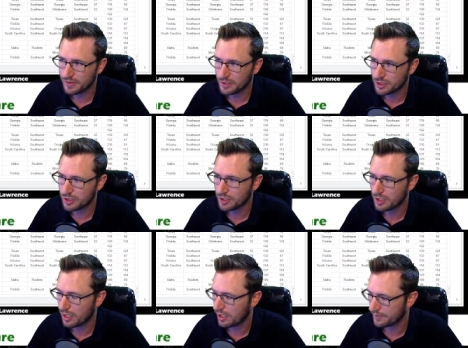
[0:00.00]
filter
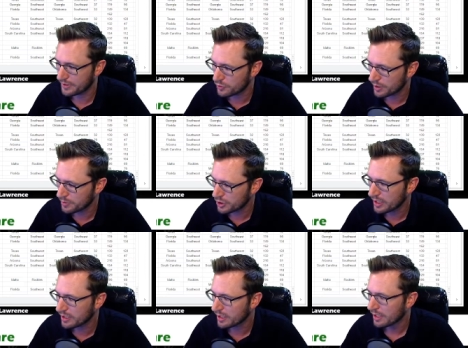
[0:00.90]
on the Dream
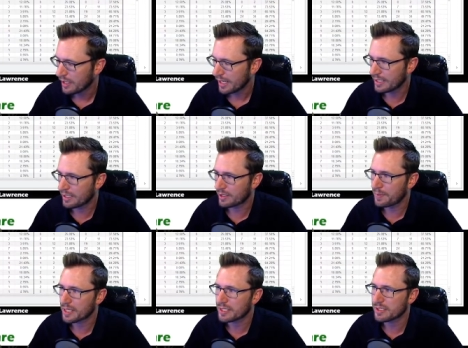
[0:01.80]
Sheet, and on the
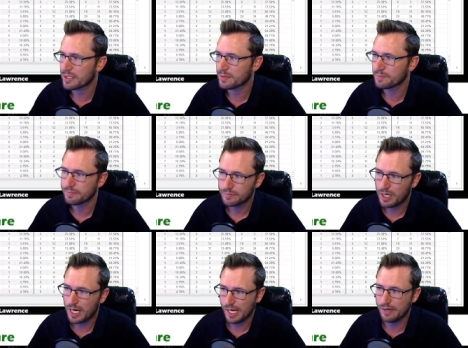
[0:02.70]
bucket system,
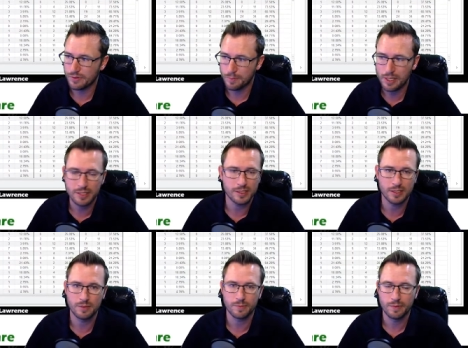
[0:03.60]
I have a bucket
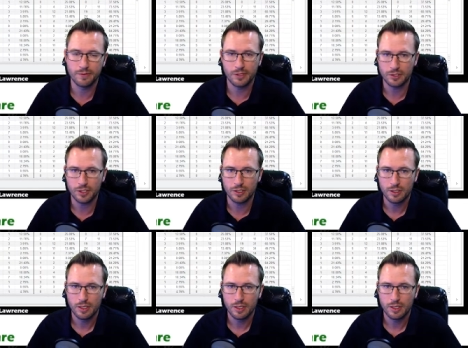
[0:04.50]
system filter.